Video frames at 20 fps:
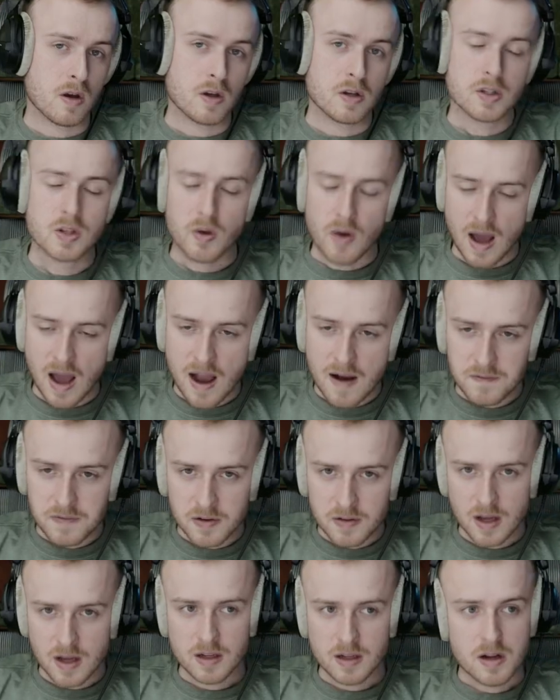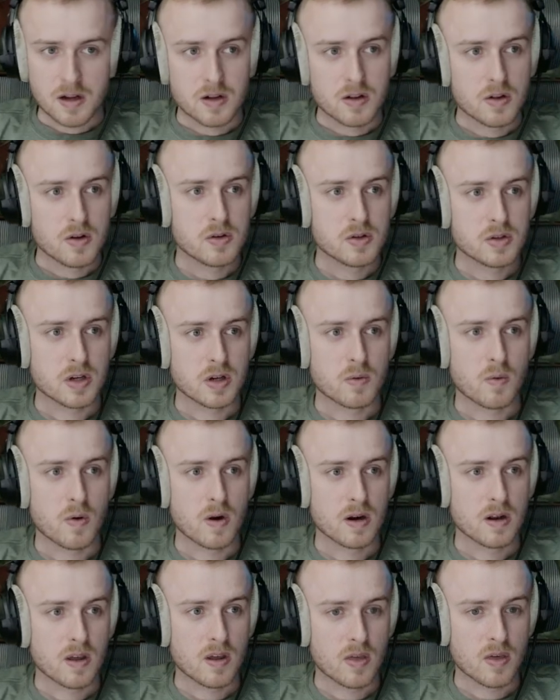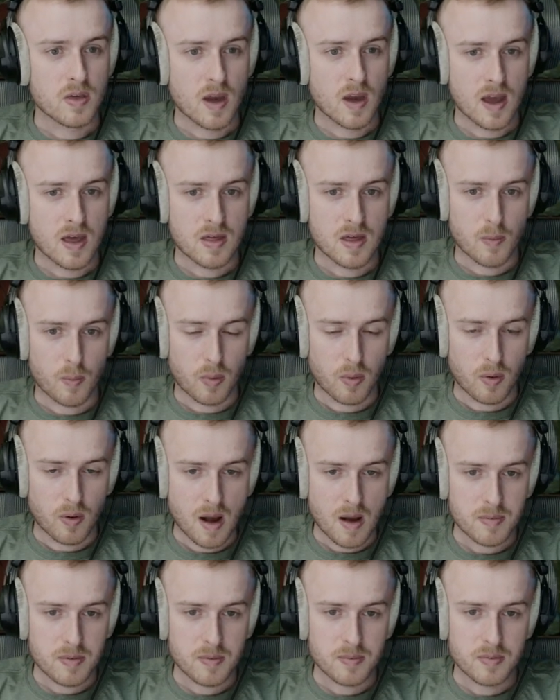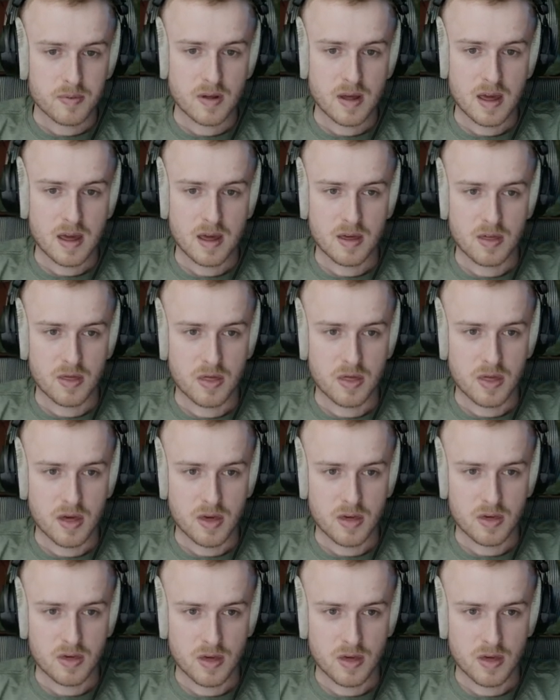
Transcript: So after that conclusion, one can say that probably this